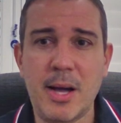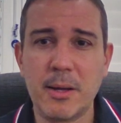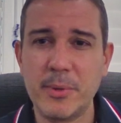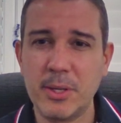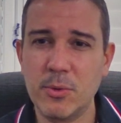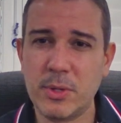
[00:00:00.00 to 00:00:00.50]

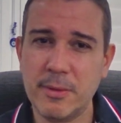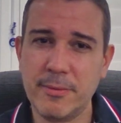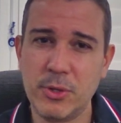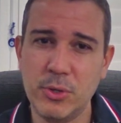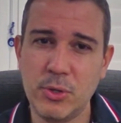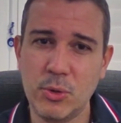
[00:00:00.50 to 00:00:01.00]
but it'll give
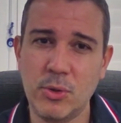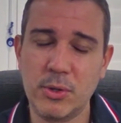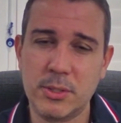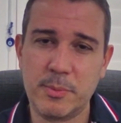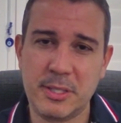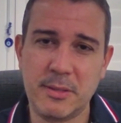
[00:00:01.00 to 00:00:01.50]
you your
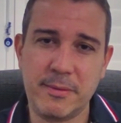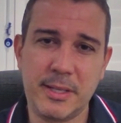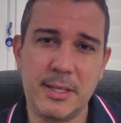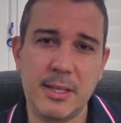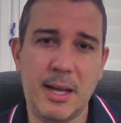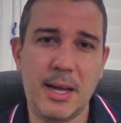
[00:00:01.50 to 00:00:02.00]

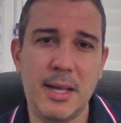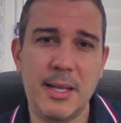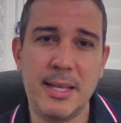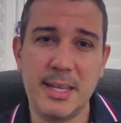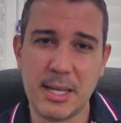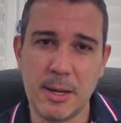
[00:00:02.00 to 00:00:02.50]
specific
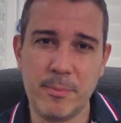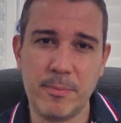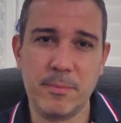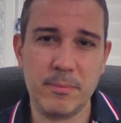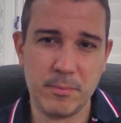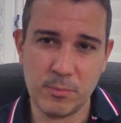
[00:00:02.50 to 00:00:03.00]

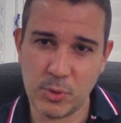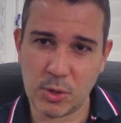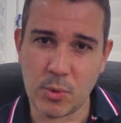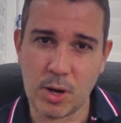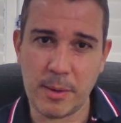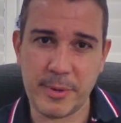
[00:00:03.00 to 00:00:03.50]
income
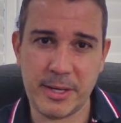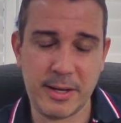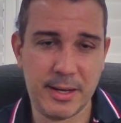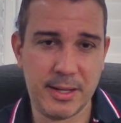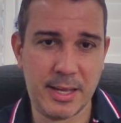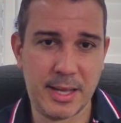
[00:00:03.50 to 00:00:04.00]
requirement,
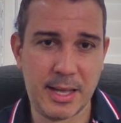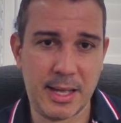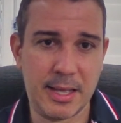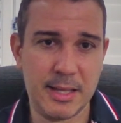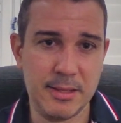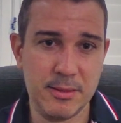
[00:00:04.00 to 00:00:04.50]

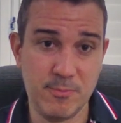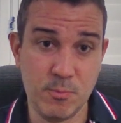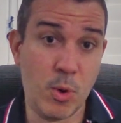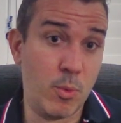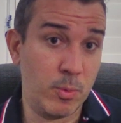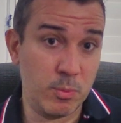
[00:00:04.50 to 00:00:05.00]

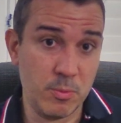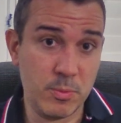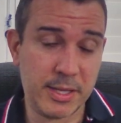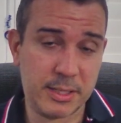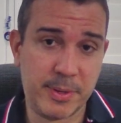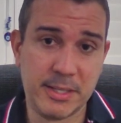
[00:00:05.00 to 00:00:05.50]
the
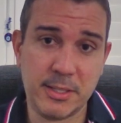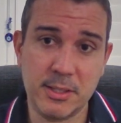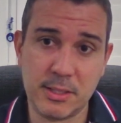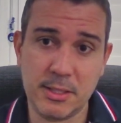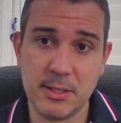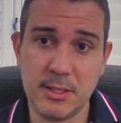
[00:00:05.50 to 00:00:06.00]
expenses
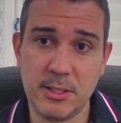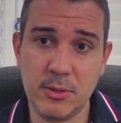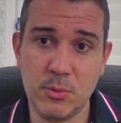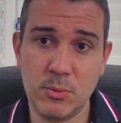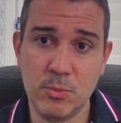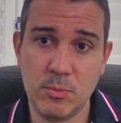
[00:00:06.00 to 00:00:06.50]
that
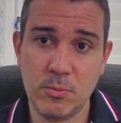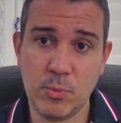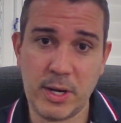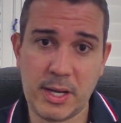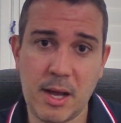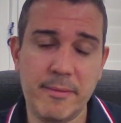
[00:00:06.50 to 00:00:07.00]
you
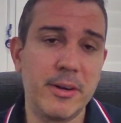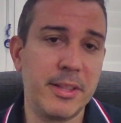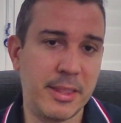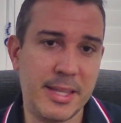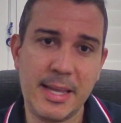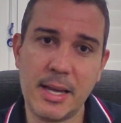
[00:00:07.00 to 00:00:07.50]
want to cover, and
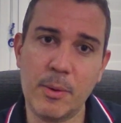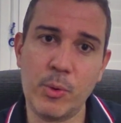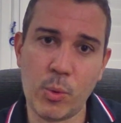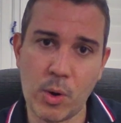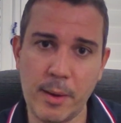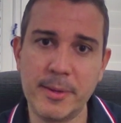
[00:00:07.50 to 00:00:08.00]
then the income
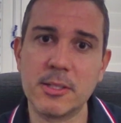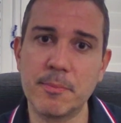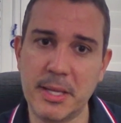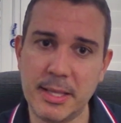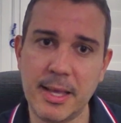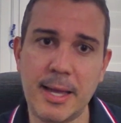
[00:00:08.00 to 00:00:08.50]
requirement to
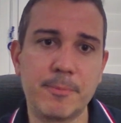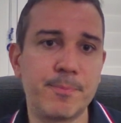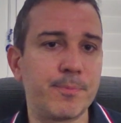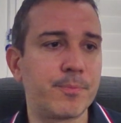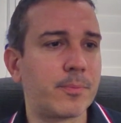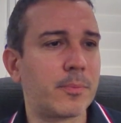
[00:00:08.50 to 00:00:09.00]
meet that.
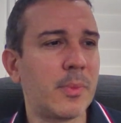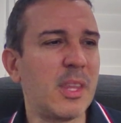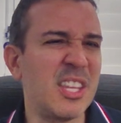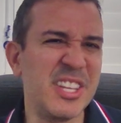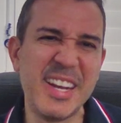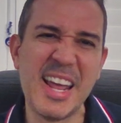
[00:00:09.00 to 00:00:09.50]

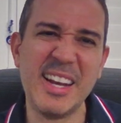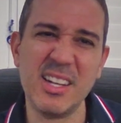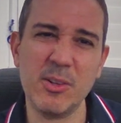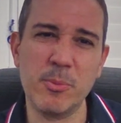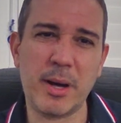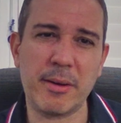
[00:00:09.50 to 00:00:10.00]
You can add a
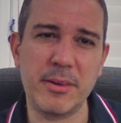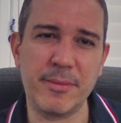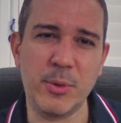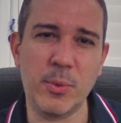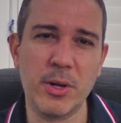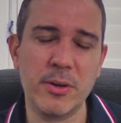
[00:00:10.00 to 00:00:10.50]
little buffer if
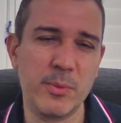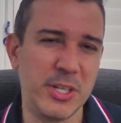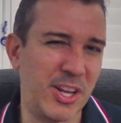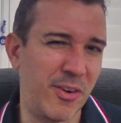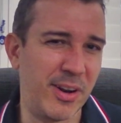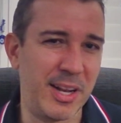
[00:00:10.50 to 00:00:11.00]
you want. We
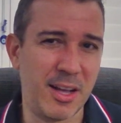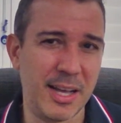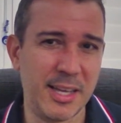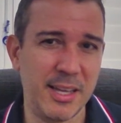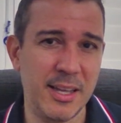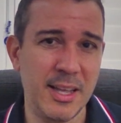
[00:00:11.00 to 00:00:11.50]
generally like
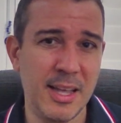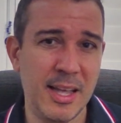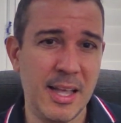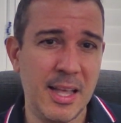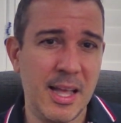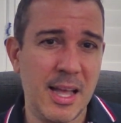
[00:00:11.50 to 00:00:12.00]
a
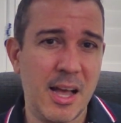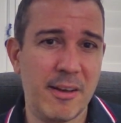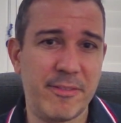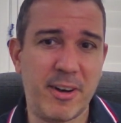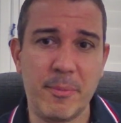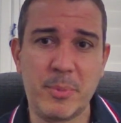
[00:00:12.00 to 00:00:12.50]

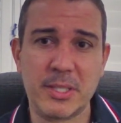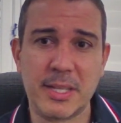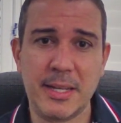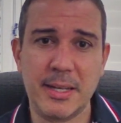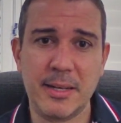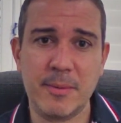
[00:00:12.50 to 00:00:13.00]

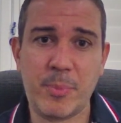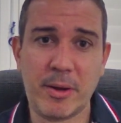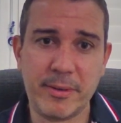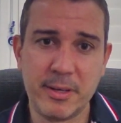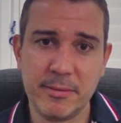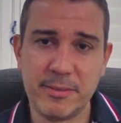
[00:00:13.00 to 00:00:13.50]
5%
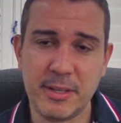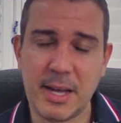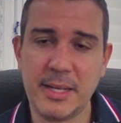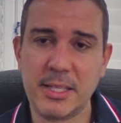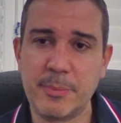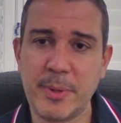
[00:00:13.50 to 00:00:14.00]
buffer for
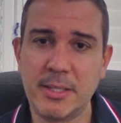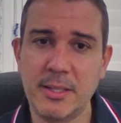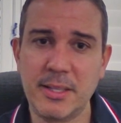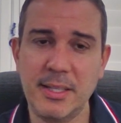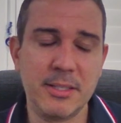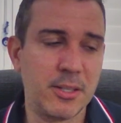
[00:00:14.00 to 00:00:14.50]
unexpected
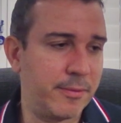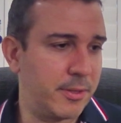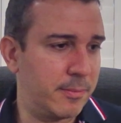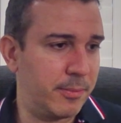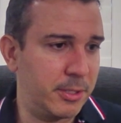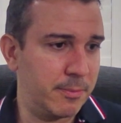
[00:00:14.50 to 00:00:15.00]
things. So
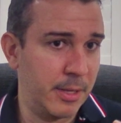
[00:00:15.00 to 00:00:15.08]
if your